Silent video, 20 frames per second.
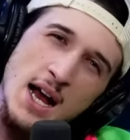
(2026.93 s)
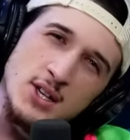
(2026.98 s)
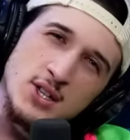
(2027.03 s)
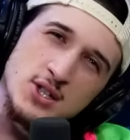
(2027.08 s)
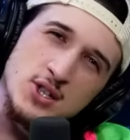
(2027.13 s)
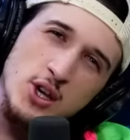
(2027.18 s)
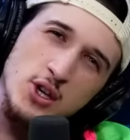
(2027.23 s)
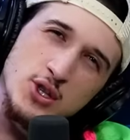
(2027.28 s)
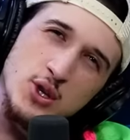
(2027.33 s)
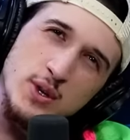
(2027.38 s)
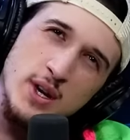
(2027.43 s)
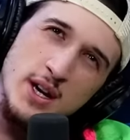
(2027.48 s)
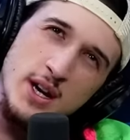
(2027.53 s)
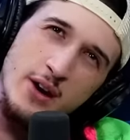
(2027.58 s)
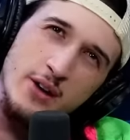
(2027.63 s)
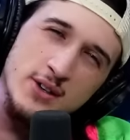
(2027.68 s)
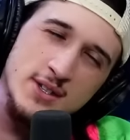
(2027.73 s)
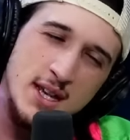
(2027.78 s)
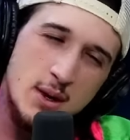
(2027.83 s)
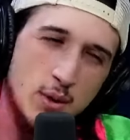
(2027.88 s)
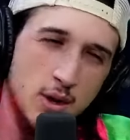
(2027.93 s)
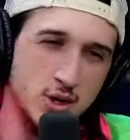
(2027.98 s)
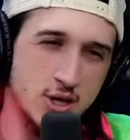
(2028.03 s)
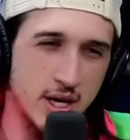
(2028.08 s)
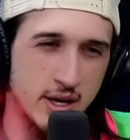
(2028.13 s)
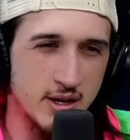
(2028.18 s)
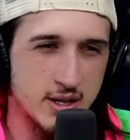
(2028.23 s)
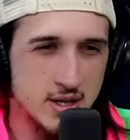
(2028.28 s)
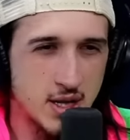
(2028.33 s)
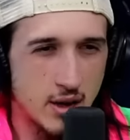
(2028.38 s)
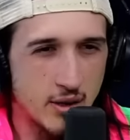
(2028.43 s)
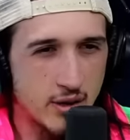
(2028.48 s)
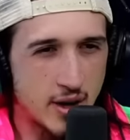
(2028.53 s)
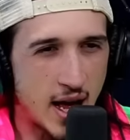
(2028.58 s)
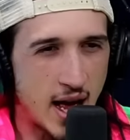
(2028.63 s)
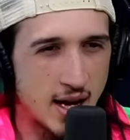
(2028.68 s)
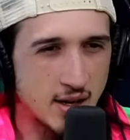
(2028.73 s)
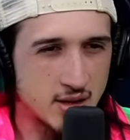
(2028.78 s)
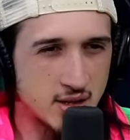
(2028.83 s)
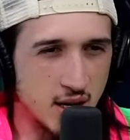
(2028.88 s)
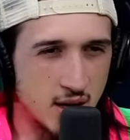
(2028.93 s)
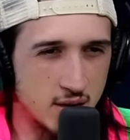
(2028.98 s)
just also didn't understand why she had a southern accent